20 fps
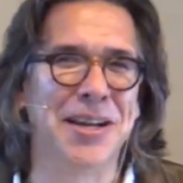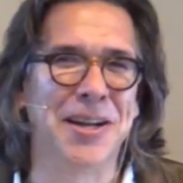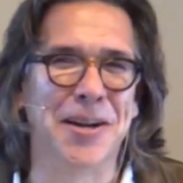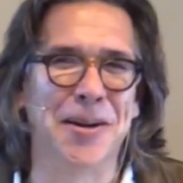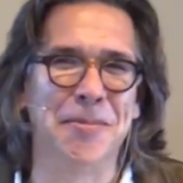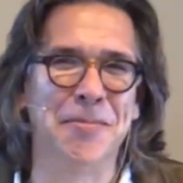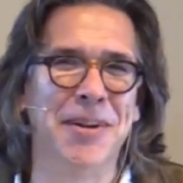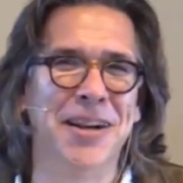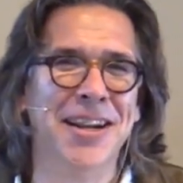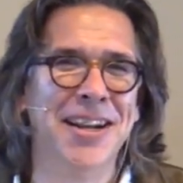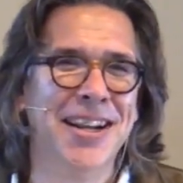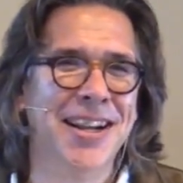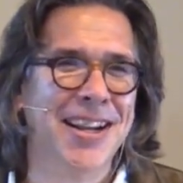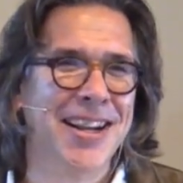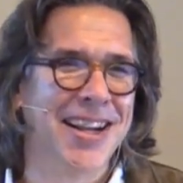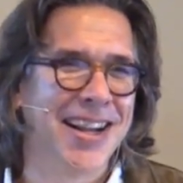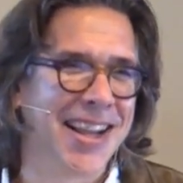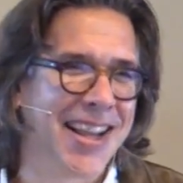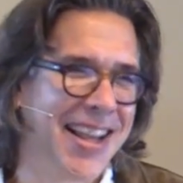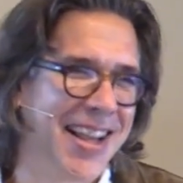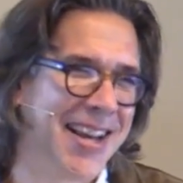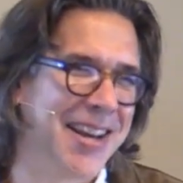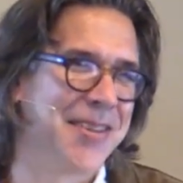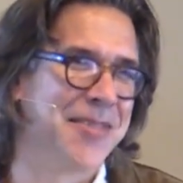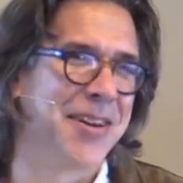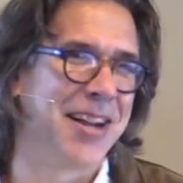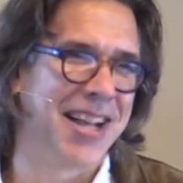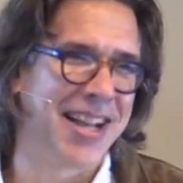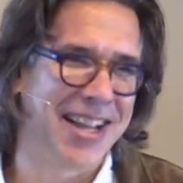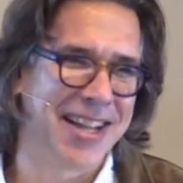Um,
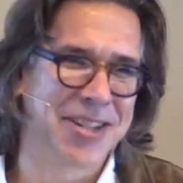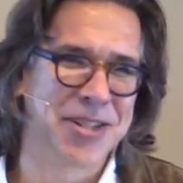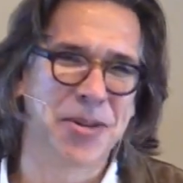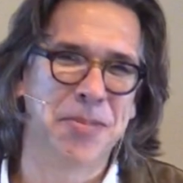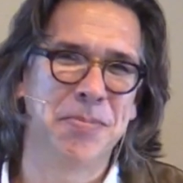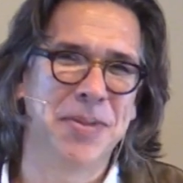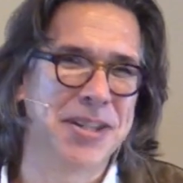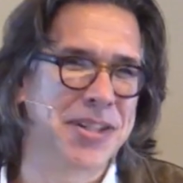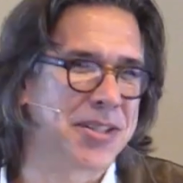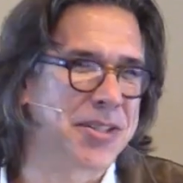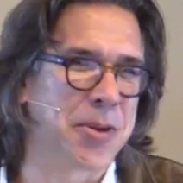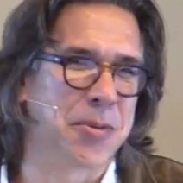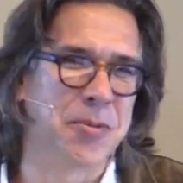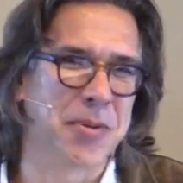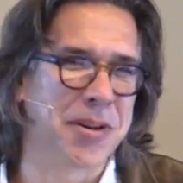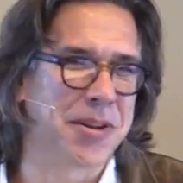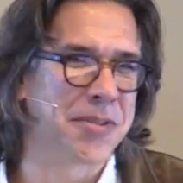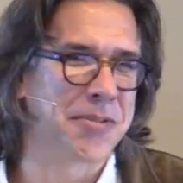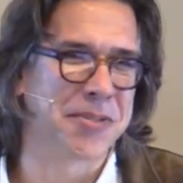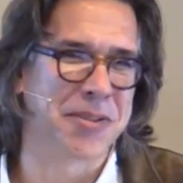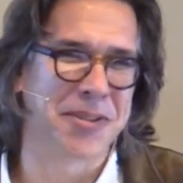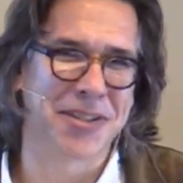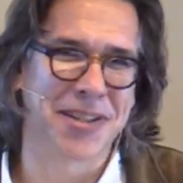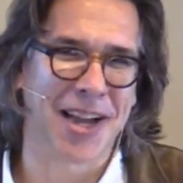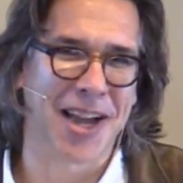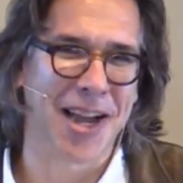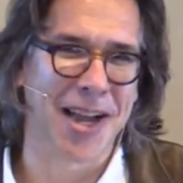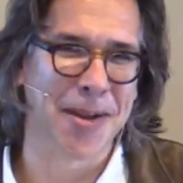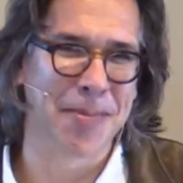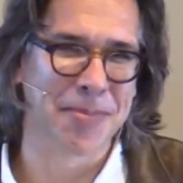anyway, it should be just a wonderful
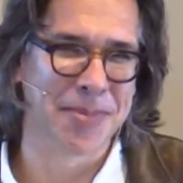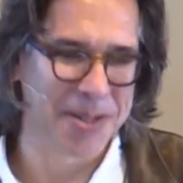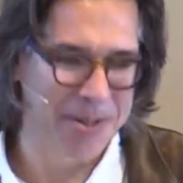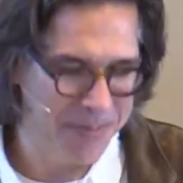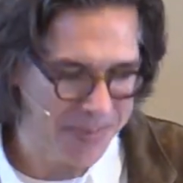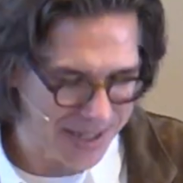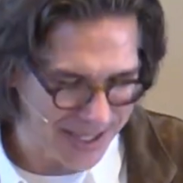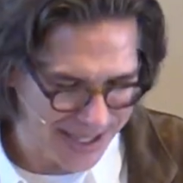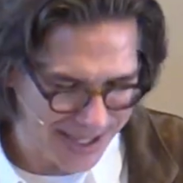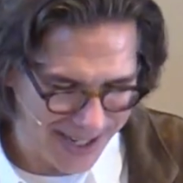time to be